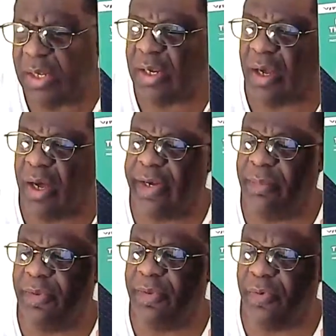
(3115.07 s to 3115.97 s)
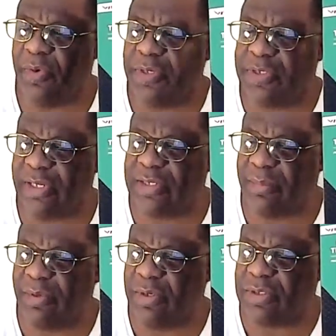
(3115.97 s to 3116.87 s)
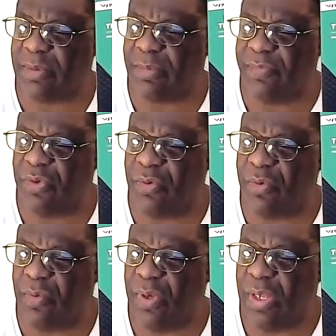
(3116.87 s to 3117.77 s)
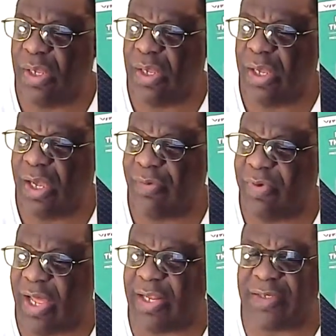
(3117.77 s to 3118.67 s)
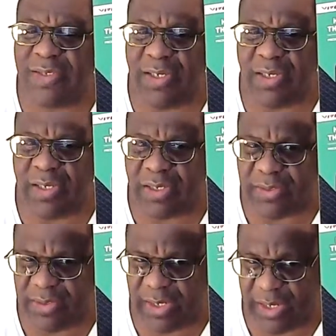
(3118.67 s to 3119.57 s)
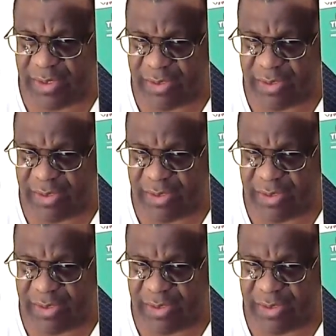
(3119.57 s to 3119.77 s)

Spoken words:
All right, I'm gonna throw this at some of you because some of you have not seen this yet.